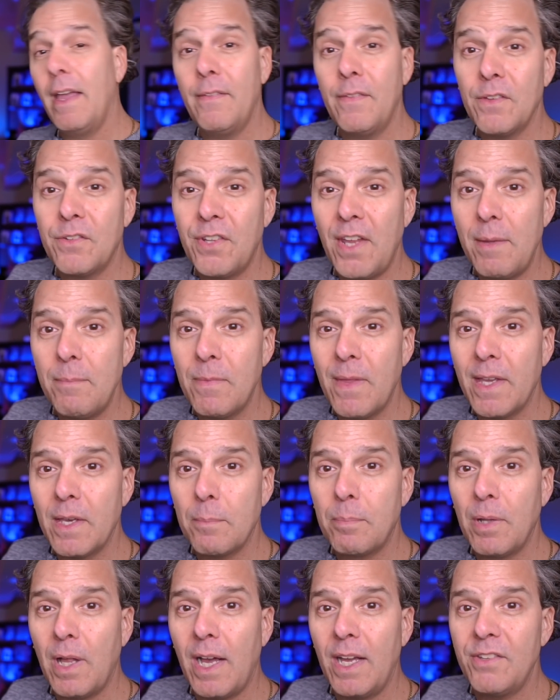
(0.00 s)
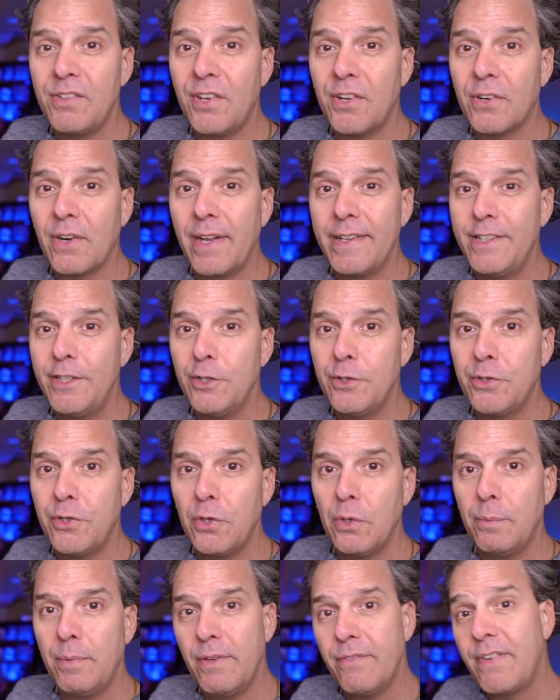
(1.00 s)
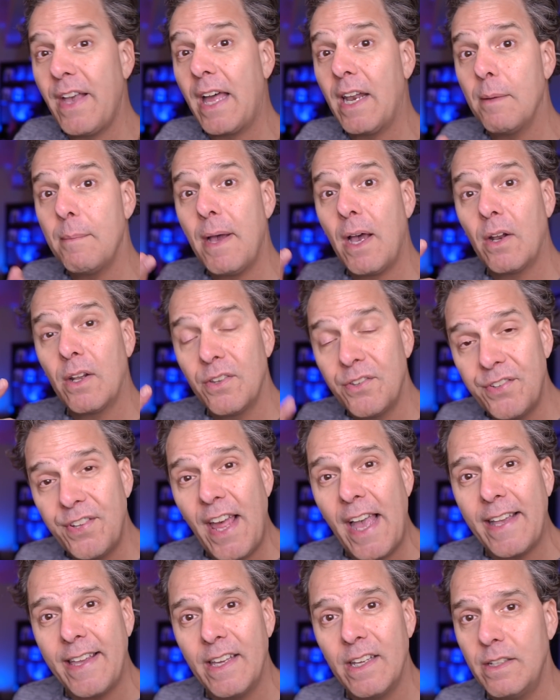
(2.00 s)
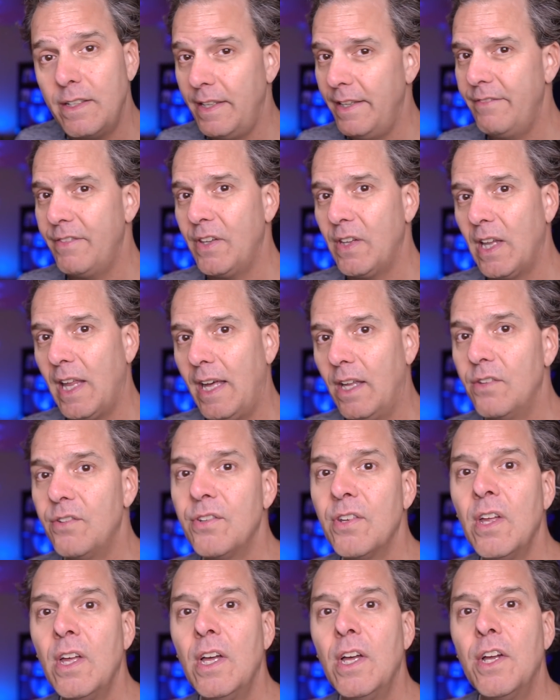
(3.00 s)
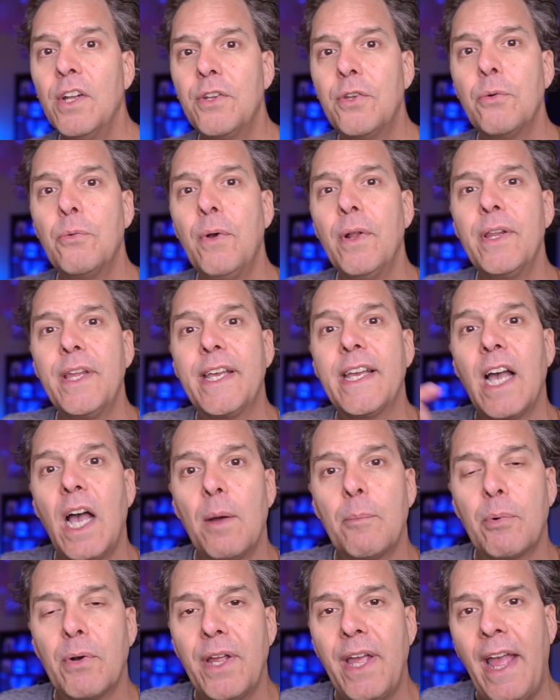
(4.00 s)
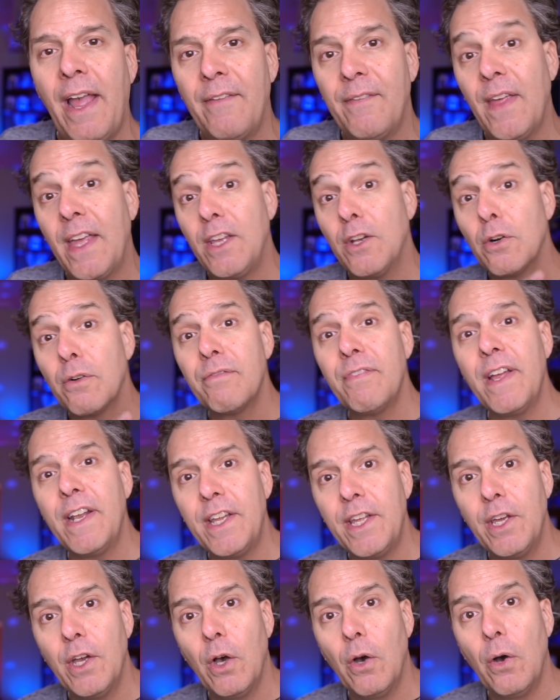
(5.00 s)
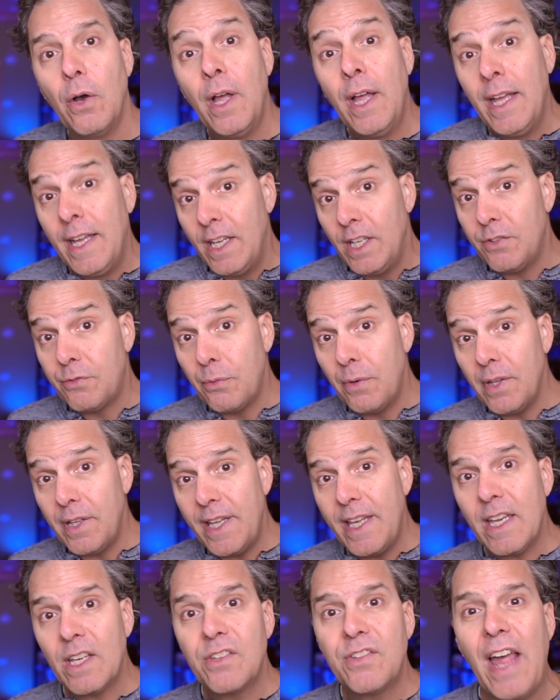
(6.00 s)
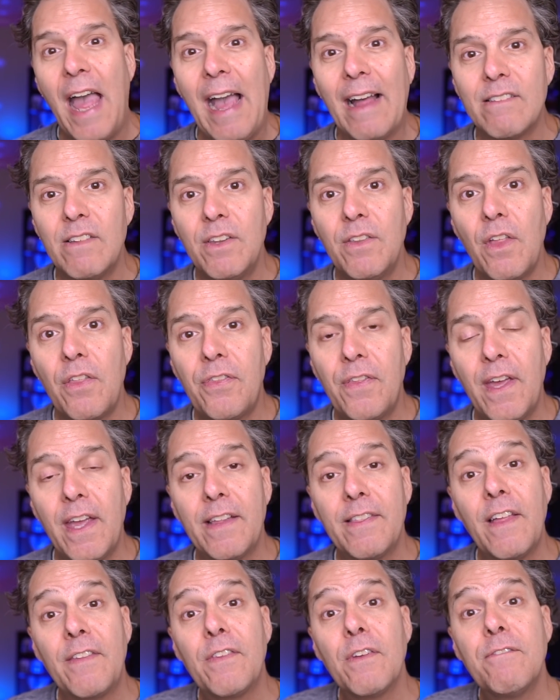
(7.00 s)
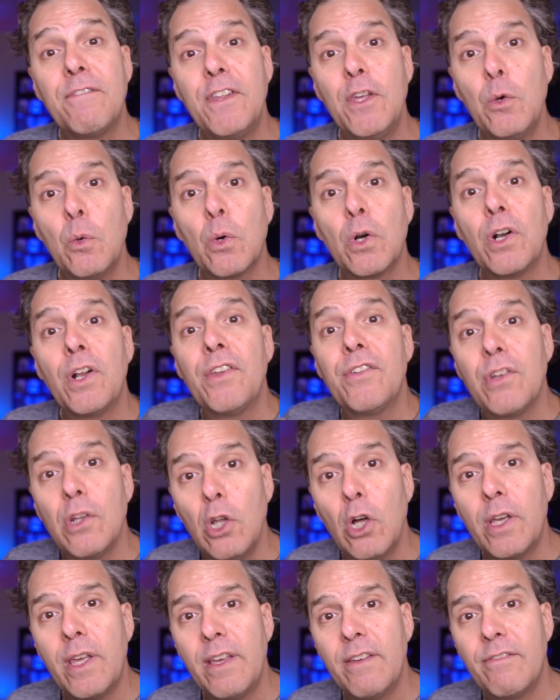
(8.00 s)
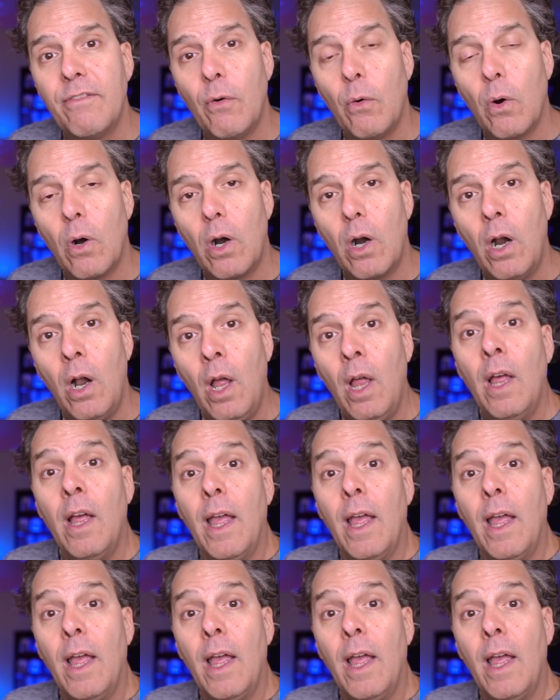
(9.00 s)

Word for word: And the same thing applies here on YouTube. You've got about a second, even less, to really comprehend that your video is really exactly the thing that the viewer is looking for.